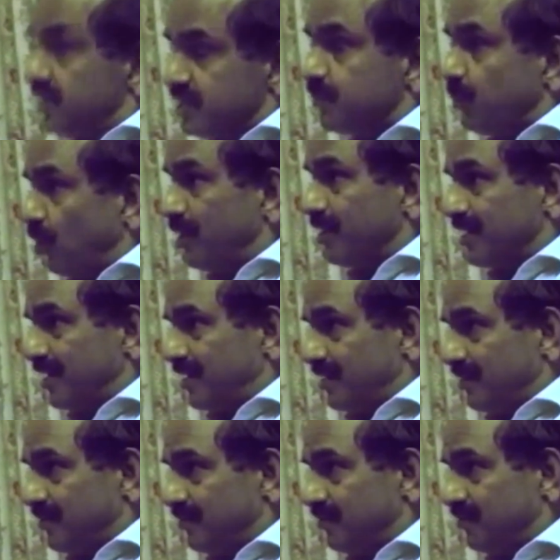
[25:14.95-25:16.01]
It is
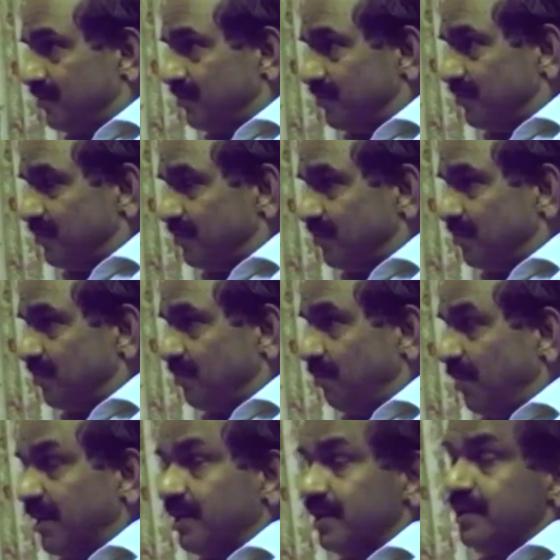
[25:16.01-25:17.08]
political,
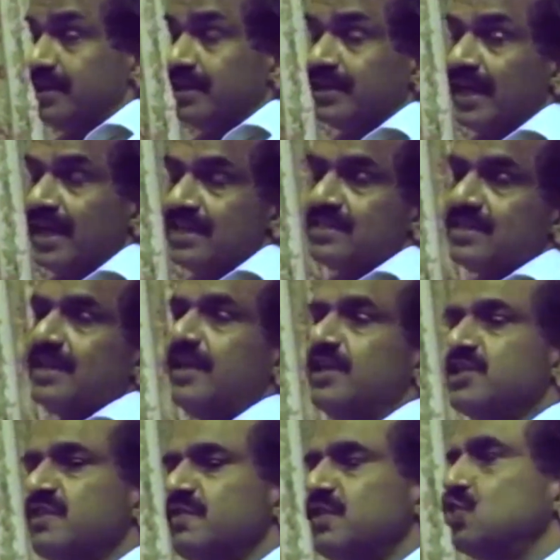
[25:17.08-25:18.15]
but it has
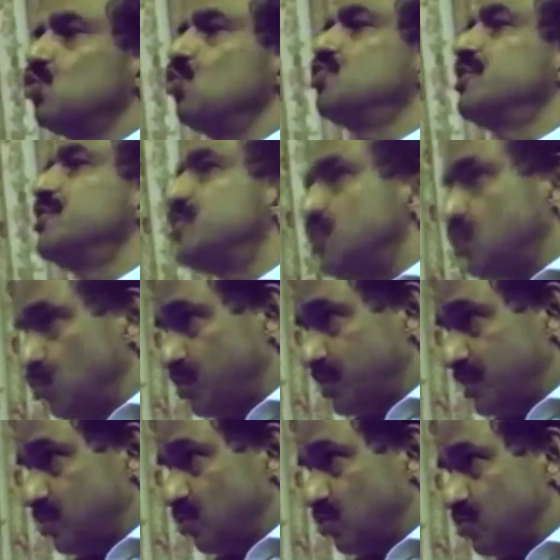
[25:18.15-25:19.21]
relation with the social
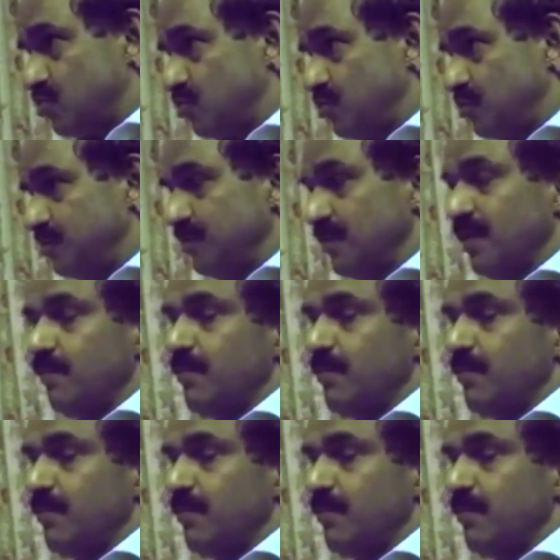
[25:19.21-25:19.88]
institutions also.